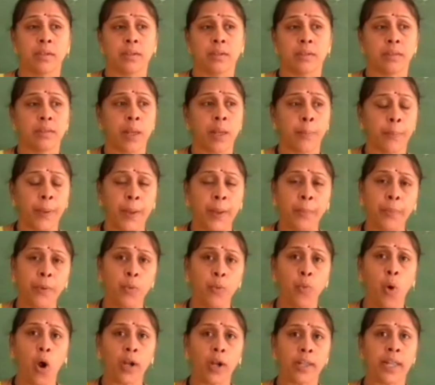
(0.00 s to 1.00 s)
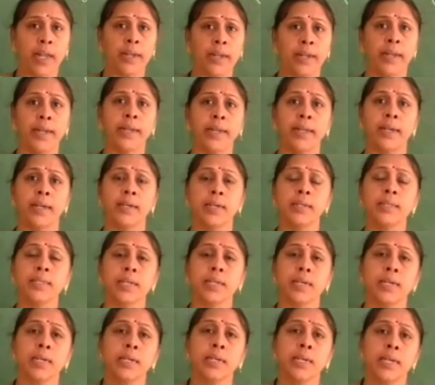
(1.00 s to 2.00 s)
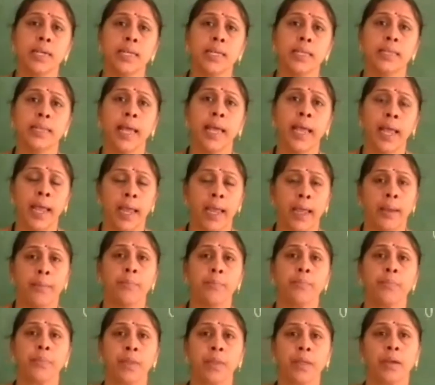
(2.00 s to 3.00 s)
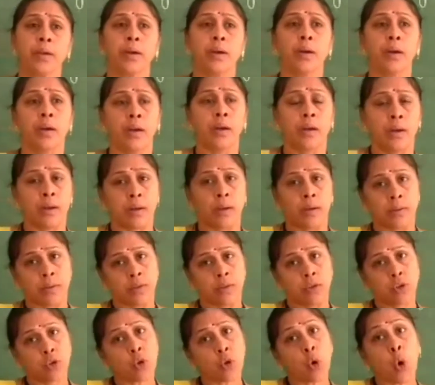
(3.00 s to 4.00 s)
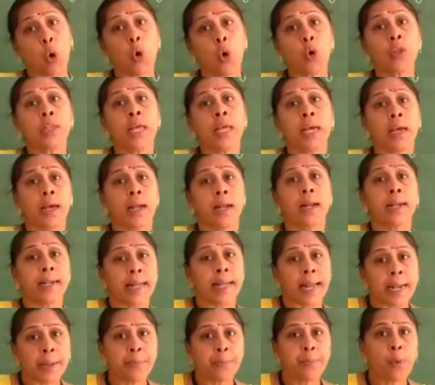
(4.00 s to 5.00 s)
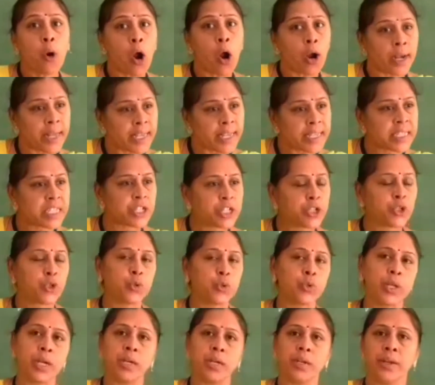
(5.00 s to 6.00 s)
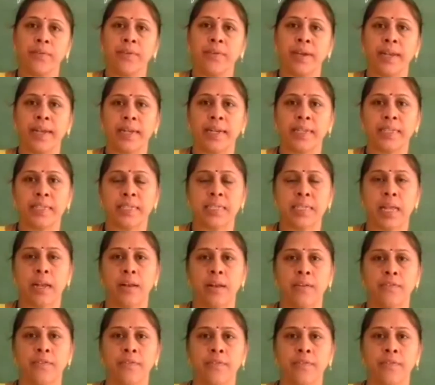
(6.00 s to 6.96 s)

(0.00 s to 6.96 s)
the people, what they did is they throw the dead bodies into the river itself,